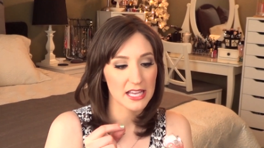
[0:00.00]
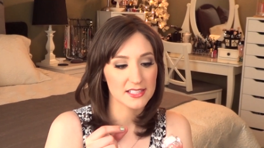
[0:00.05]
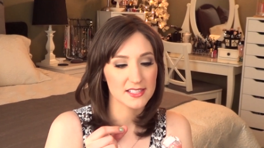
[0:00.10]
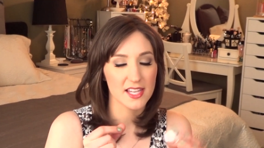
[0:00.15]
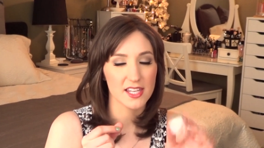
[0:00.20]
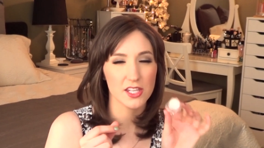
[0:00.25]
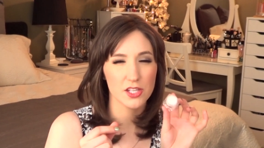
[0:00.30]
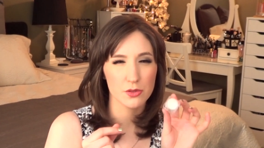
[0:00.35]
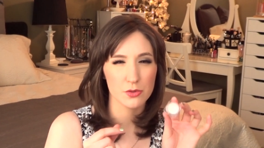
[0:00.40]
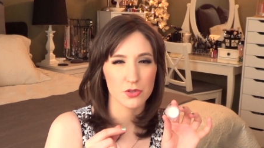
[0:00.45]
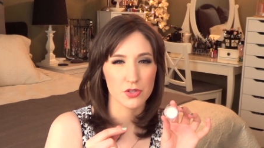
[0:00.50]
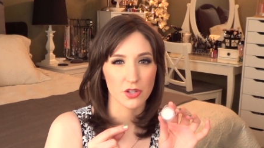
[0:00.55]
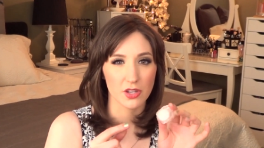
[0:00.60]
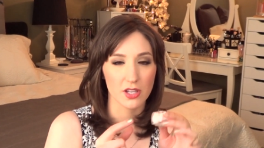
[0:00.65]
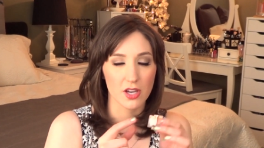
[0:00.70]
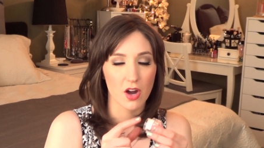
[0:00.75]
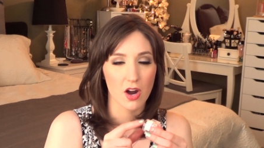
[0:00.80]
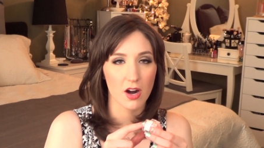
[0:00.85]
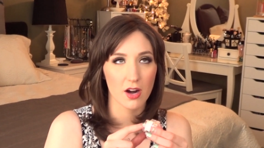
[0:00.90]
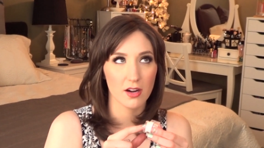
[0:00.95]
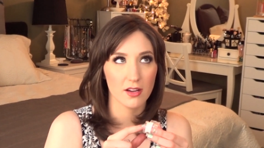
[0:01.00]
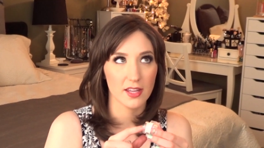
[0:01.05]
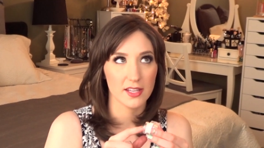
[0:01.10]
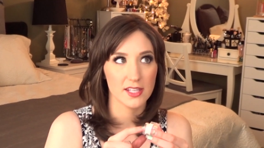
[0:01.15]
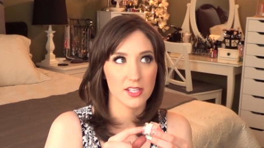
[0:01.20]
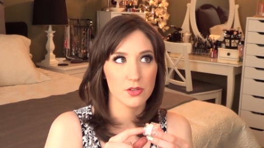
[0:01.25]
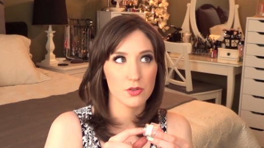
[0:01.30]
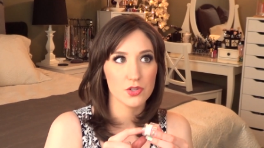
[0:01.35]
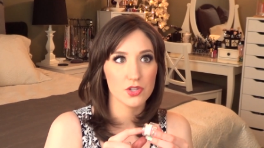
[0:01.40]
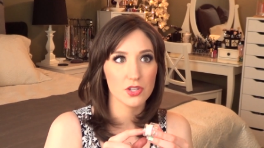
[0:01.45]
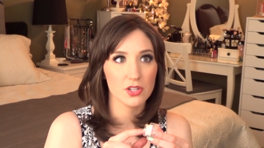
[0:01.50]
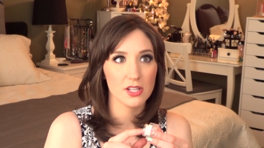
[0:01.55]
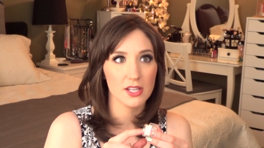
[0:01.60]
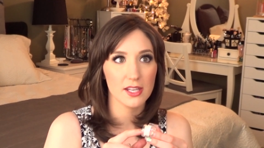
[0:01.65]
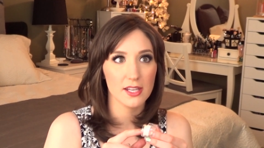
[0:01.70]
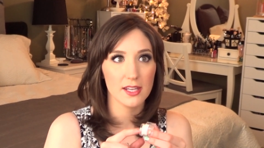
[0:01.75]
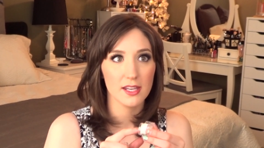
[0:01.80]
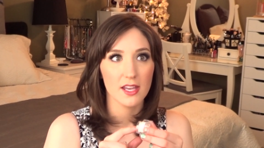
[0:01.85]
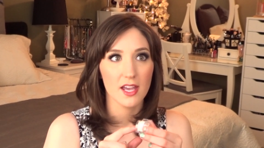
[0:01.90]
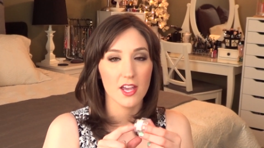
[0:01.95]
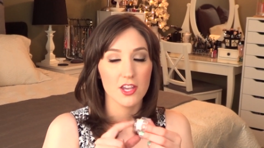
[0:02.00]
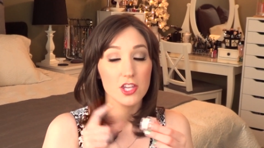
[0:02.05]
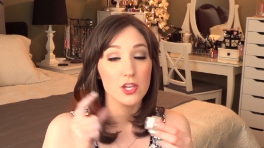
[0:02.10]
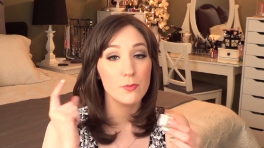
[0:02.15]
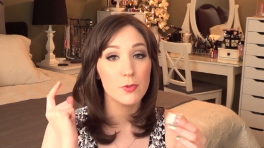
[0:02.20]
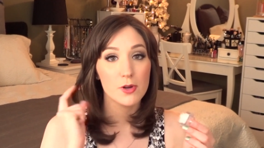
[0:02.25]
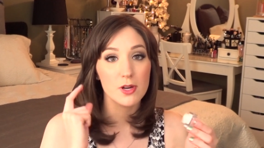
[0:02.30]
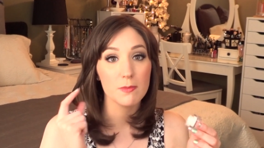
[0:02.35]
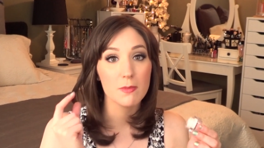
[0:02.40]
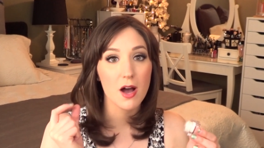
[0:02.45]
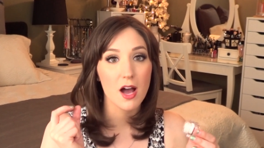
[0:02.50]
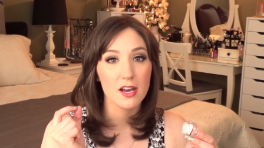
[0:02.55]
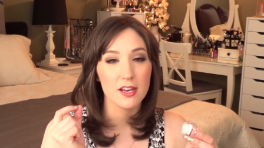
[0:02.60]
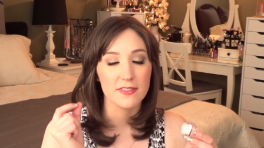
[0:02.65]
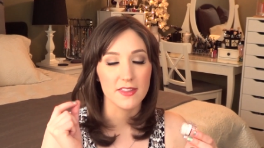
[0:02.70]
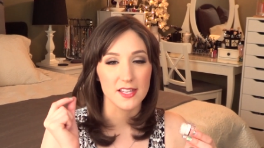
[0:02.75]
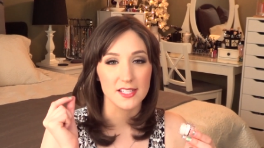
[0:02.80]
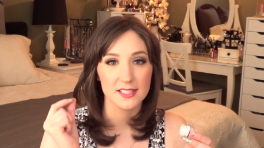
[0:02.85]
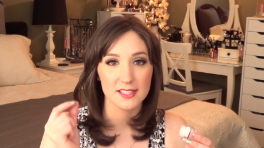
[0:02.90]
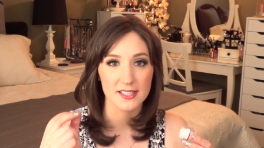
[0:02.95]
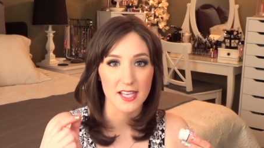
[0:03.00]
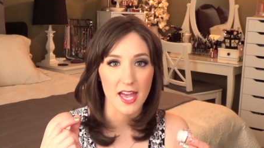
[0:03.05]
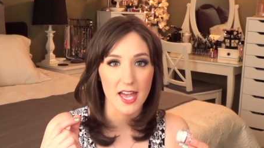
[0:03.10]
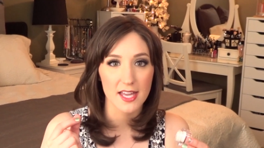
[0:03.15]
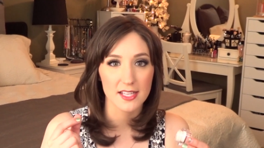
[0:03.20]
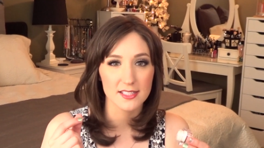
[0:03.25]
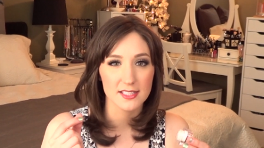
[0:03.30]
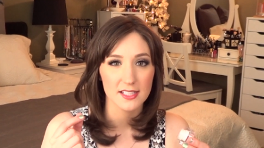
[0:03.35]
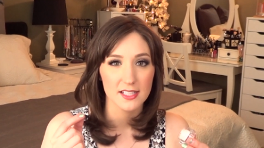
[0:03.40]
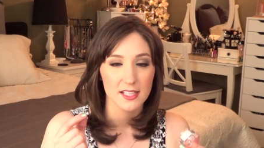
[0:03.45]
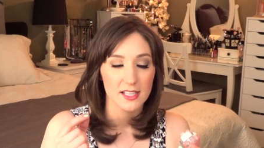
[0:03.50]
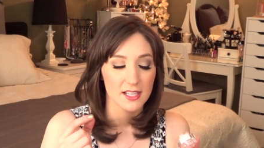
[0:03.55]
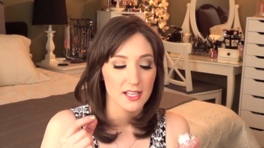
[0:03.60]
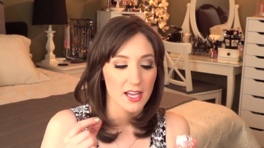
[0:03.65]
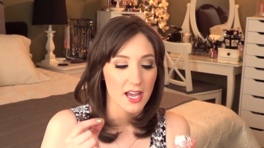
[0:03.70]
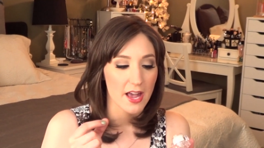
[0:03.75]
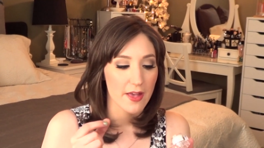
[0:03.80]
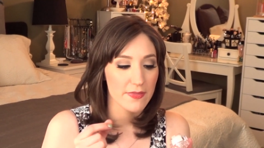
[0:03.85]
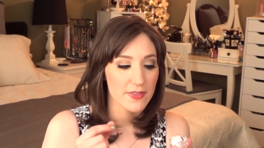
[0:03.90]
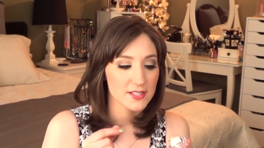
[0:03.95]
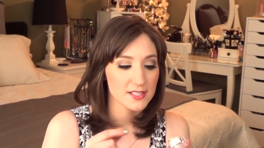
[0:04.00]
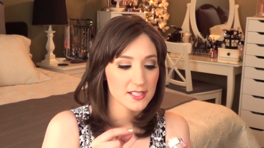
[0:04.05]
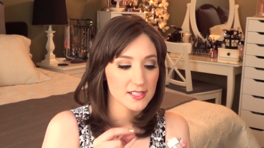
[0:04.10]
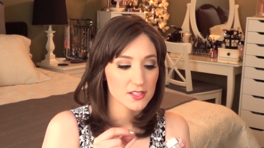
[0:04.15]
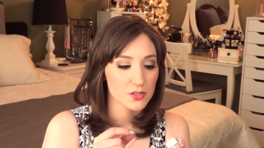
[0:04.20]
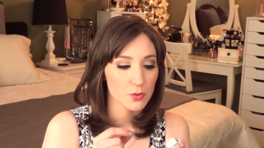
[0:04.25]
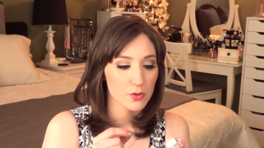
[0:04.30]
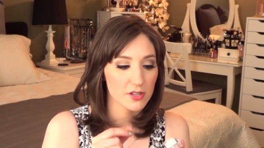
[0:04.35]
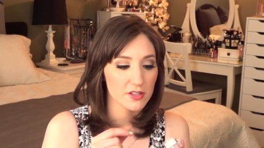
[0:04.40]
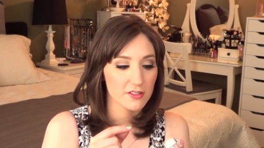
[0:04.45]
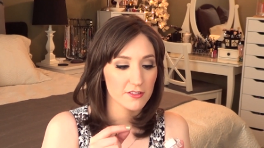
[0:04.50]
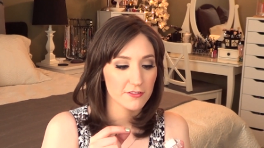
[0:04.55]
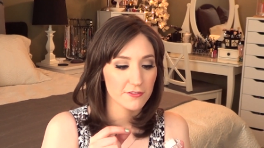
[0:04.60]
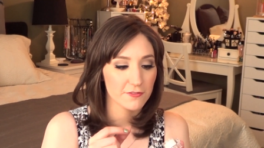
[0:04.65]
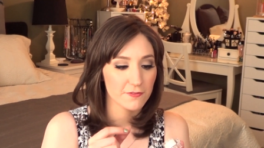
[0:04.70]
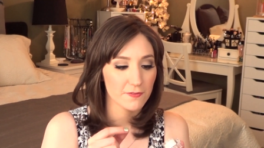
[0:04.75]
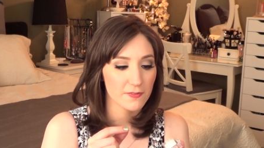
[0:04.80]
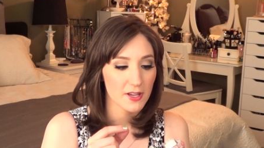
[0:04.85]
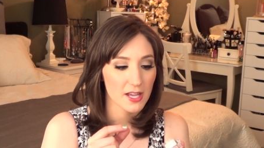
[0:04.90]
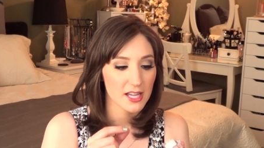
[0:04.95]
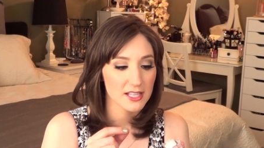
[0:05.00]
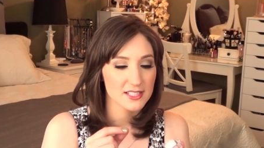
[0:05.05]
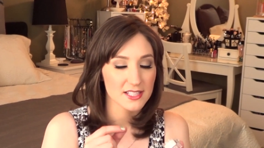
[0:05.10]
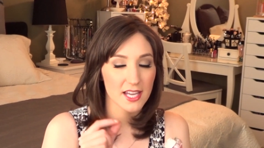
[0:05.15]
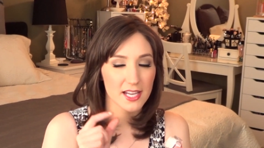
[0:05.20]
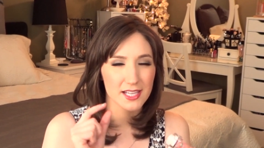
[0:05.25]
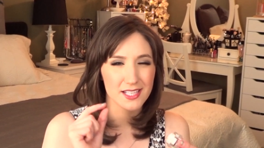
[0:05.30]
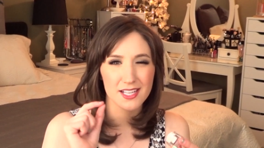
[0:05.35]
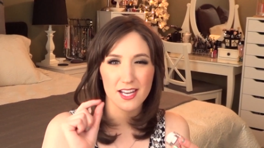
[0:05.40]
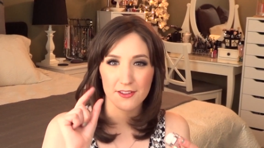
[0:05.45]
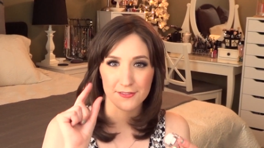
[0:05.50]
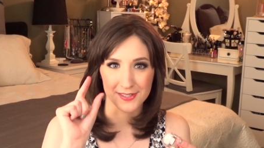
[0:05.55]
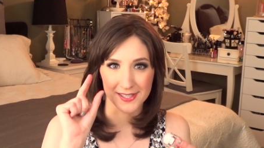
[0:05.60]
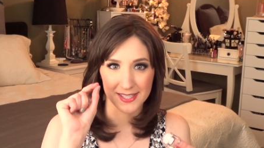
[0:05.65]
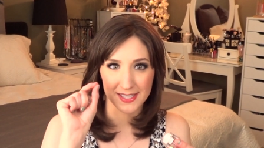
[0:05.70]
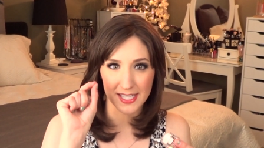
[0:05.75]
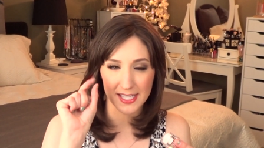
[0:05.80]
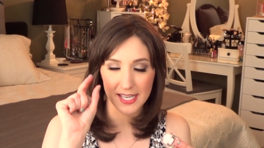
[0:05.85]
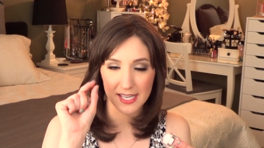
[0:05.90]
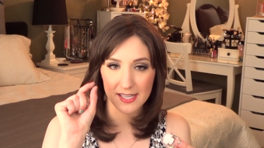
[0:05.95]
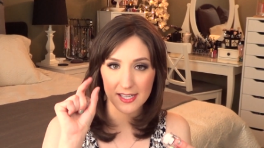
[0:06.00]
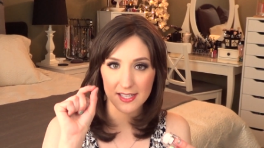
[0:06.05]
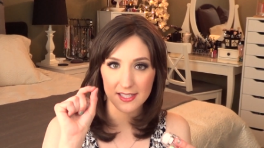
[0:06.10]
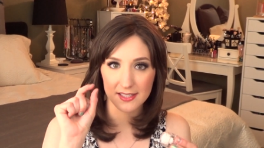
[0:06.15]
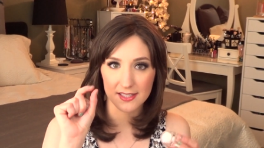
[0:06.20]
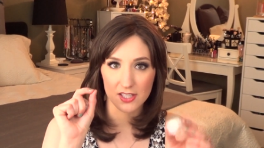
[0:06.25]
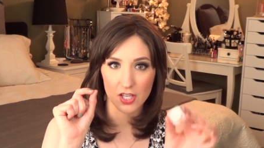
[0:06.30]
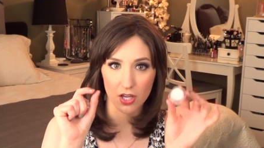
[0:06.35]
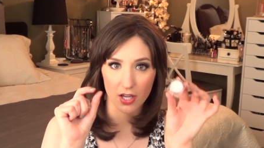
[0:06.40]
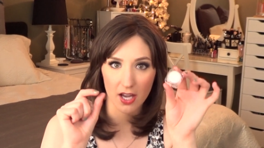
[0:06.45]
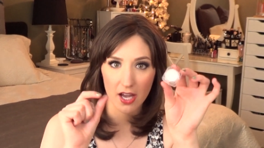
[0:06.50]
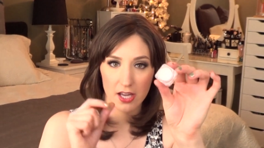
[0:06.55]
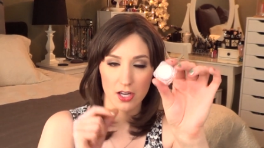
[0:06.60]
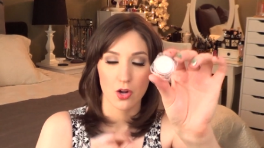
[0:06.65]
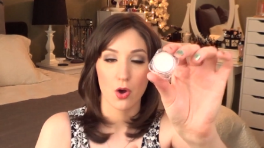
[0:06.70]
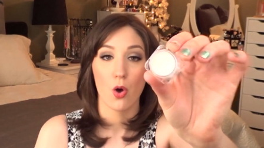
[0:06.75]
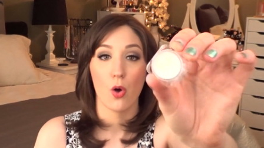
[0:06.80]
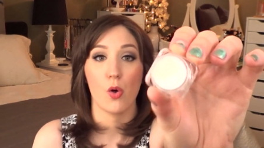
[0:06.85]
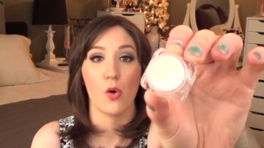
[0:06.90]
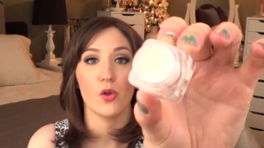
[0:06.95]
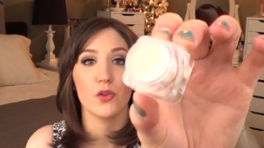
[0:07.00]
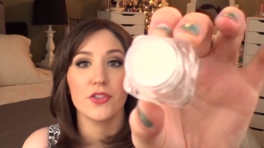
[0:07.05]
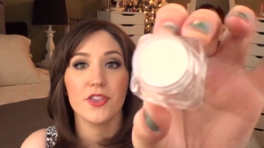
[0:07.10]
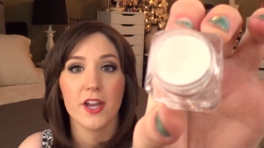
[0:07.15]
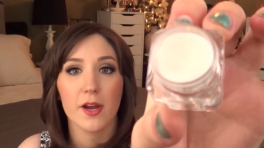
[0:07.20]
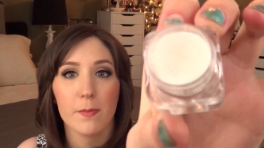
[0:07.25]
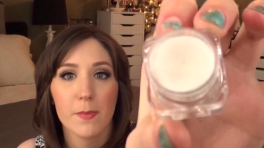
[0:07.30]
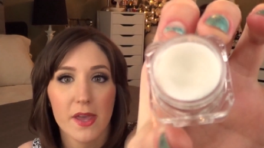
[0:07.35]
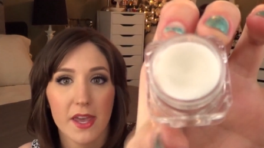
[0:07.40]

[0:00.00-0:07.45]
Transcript: as they usually are. Like usually you put them on and they set and this is sort of it's like enough stickiness to kind of hold their